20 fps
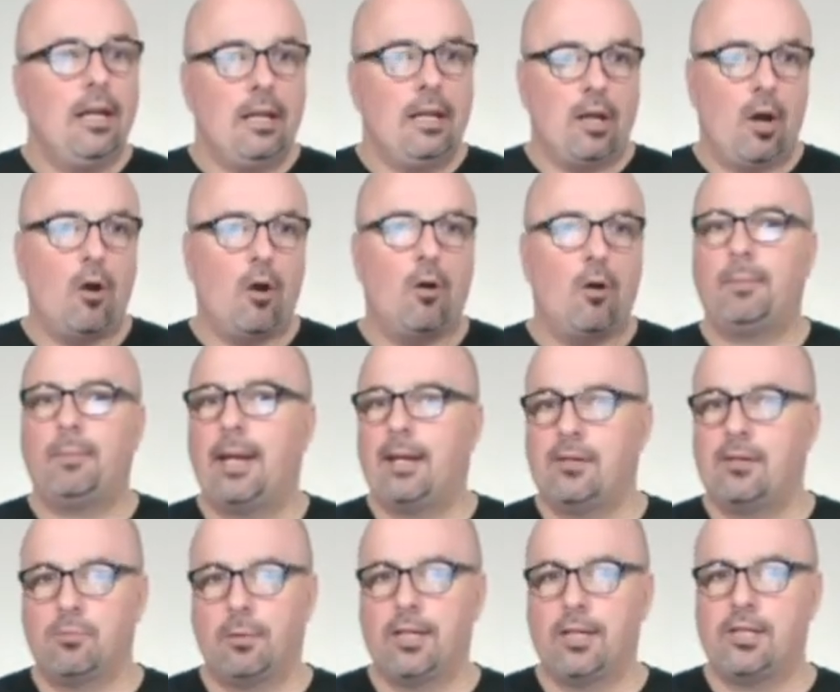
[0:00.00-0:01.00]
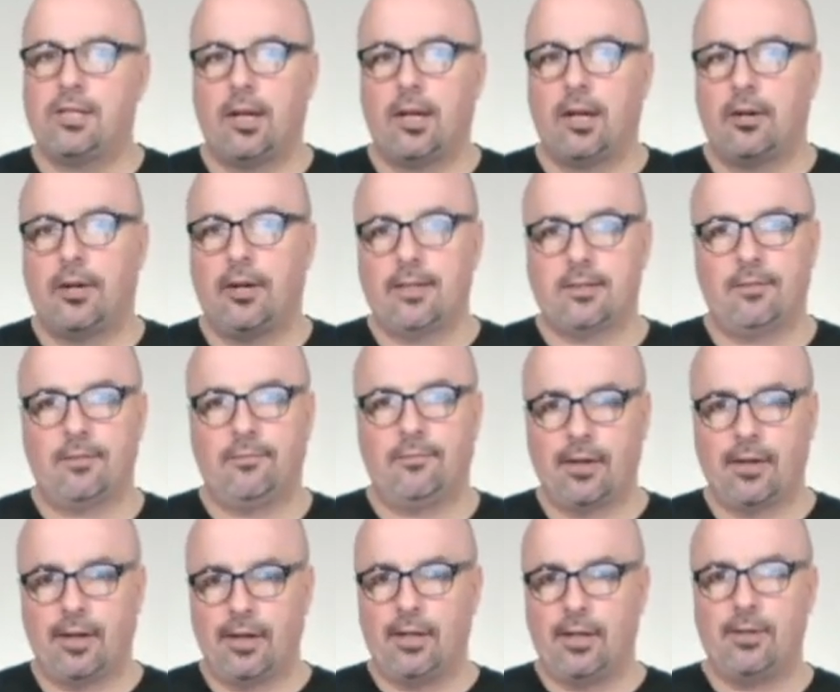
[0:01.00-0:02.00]
Homepage widget areas, if you're
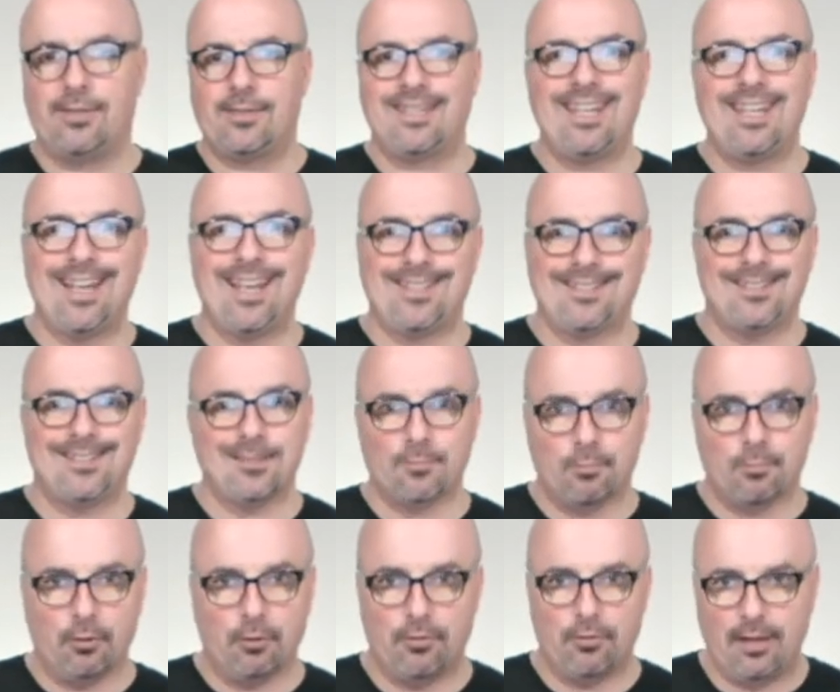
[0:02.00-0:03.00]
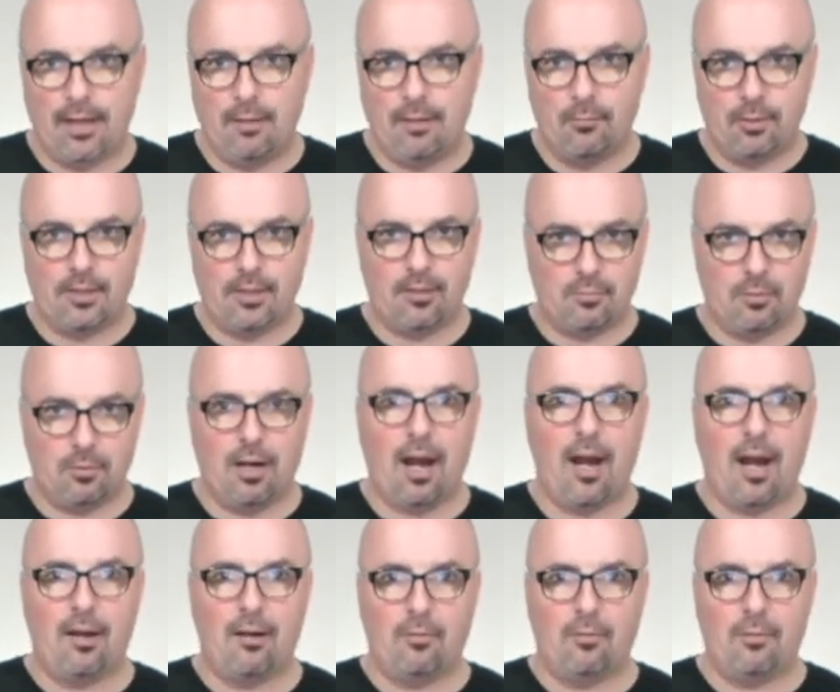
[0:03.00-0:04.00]
going to use the Essence Pro theme, which is what
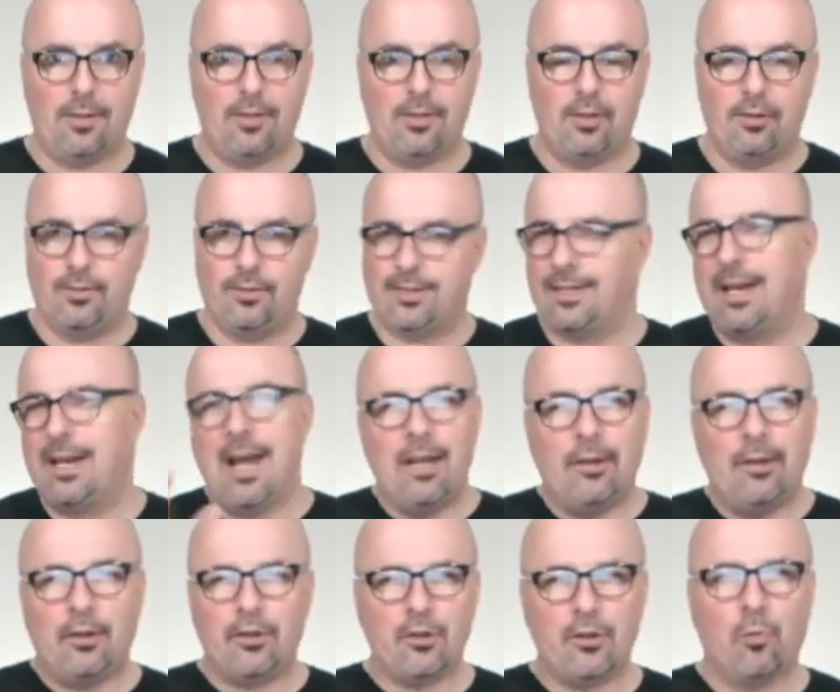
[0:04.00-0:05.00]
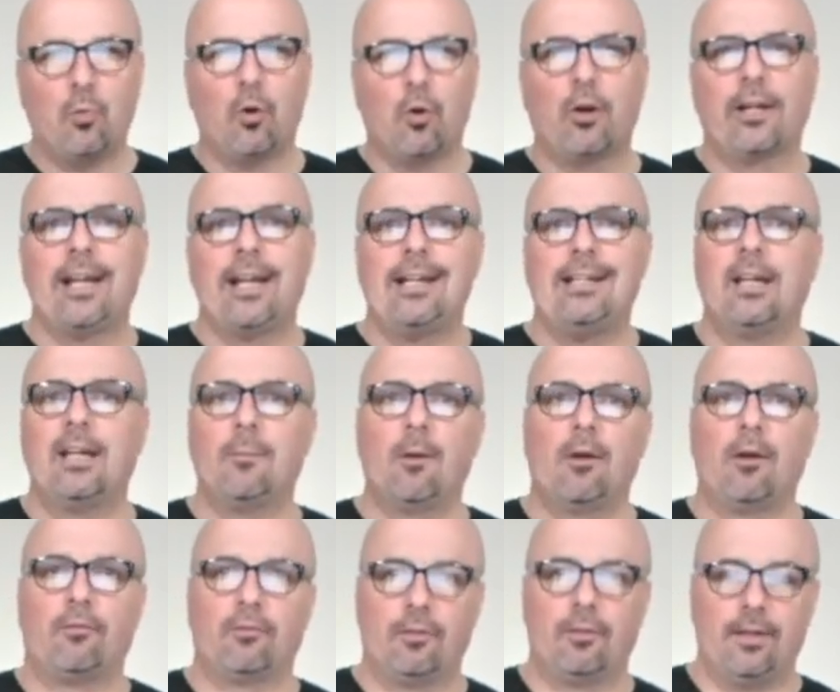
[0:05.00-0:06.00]
I always use. And there's a working
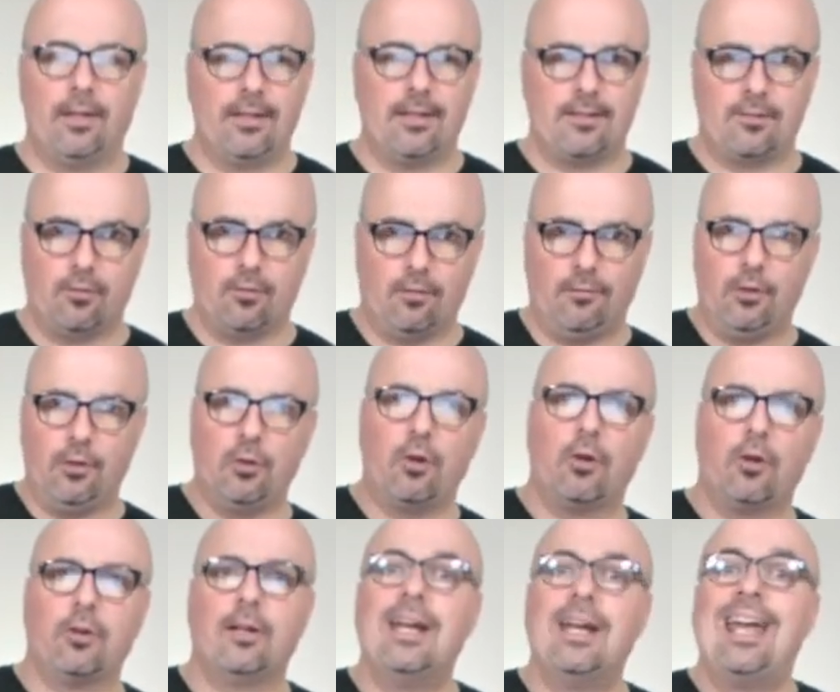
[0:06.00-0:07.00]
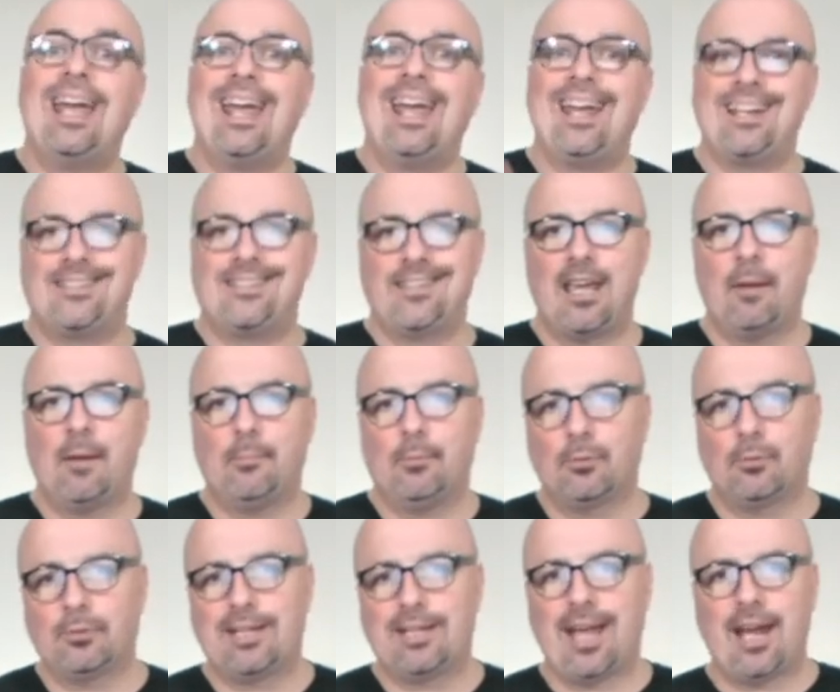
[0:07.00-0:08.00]
demo for this. So if you go to
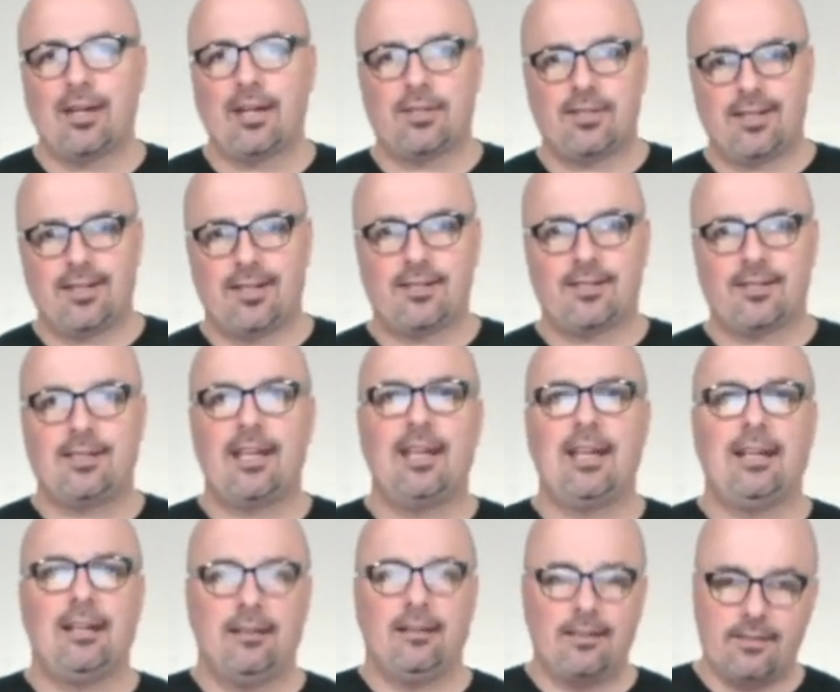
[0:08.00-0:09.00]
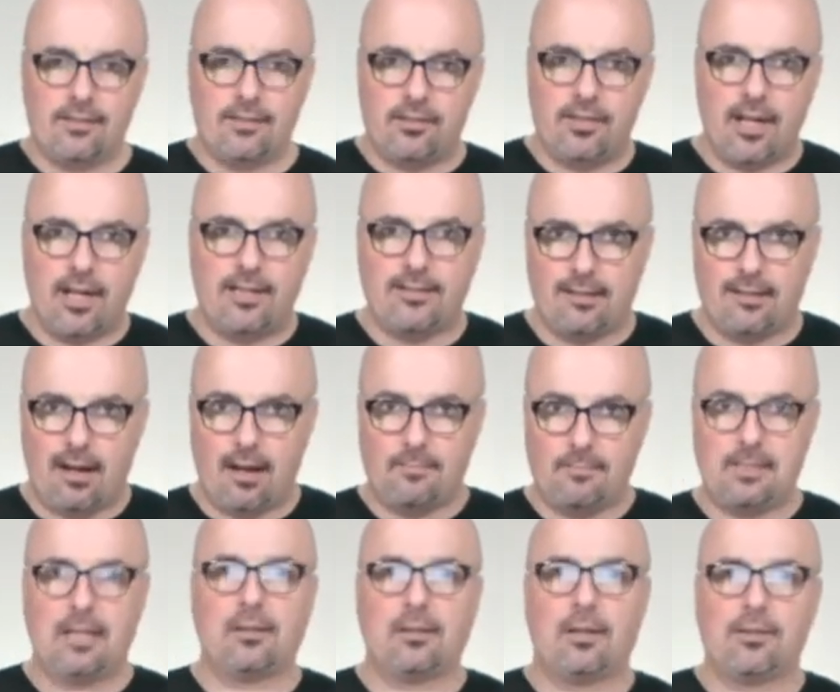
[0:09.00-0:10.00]
example dash sixteen, it's jason hobbs
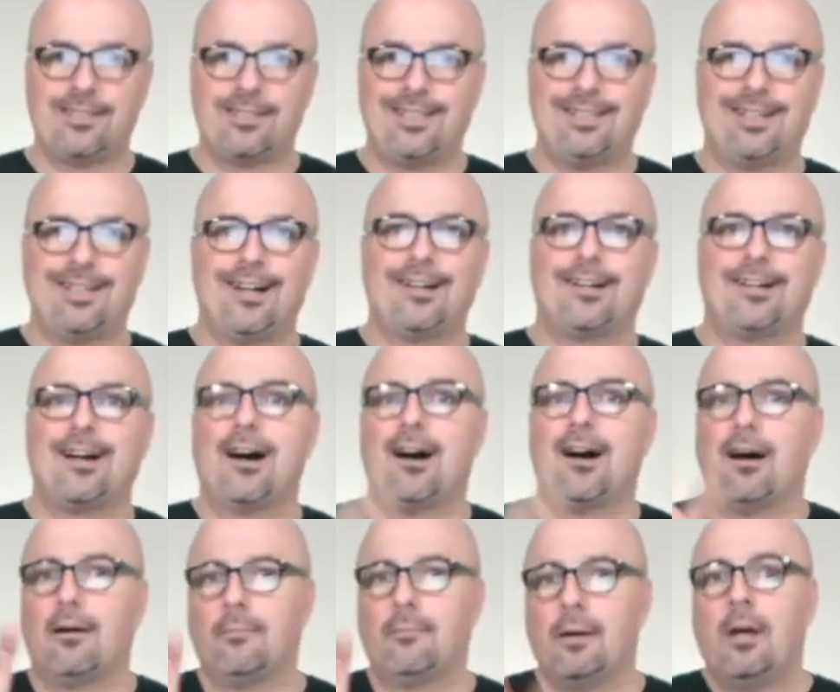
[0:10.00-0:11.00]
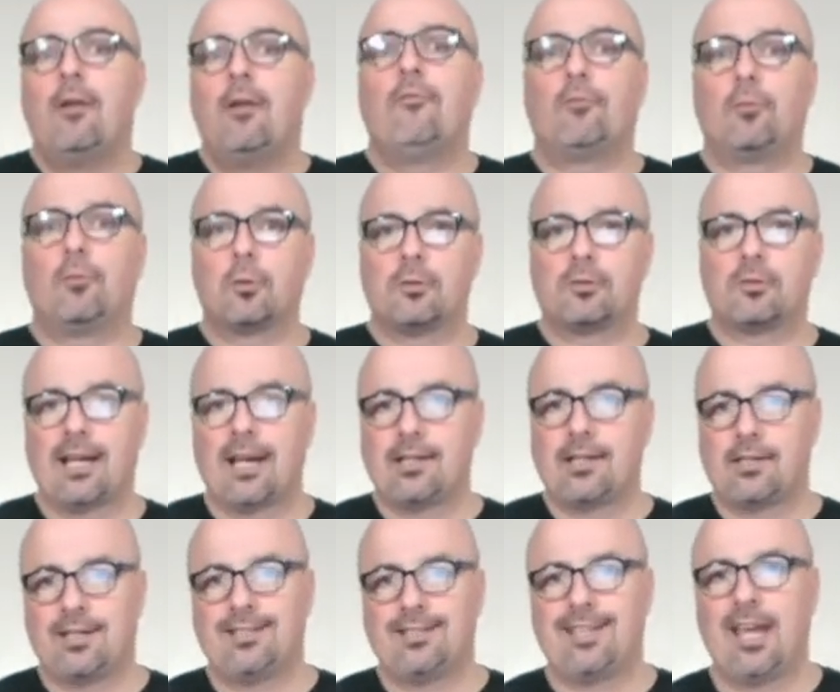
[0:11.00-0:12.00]
L L C dot com forward slash
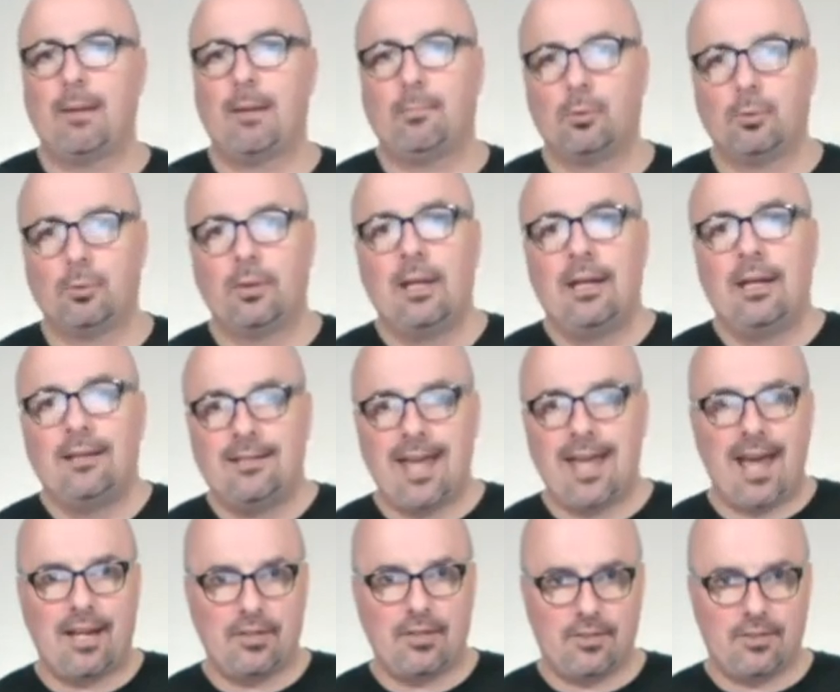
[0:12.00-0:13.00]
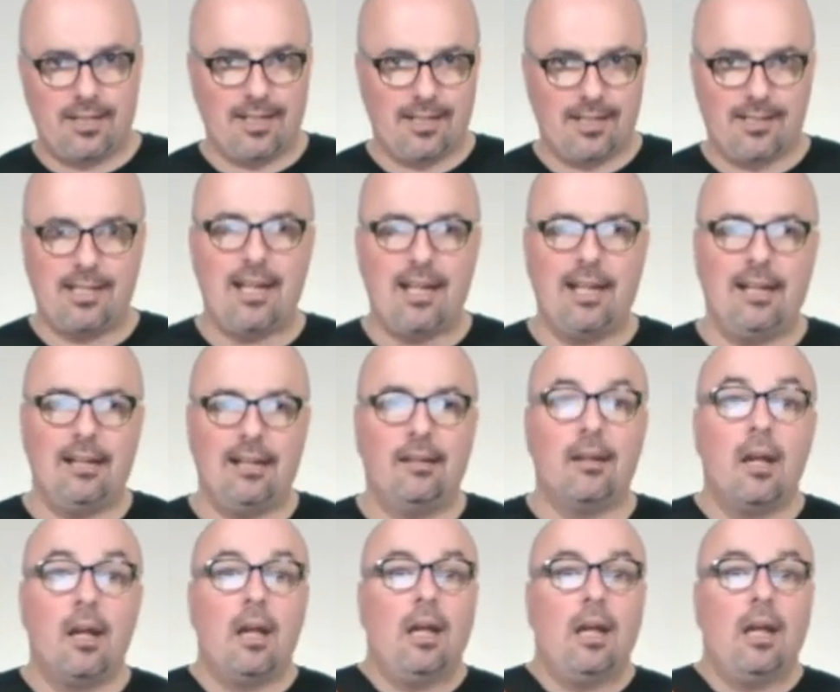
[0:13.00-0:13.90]
example dash sixteen.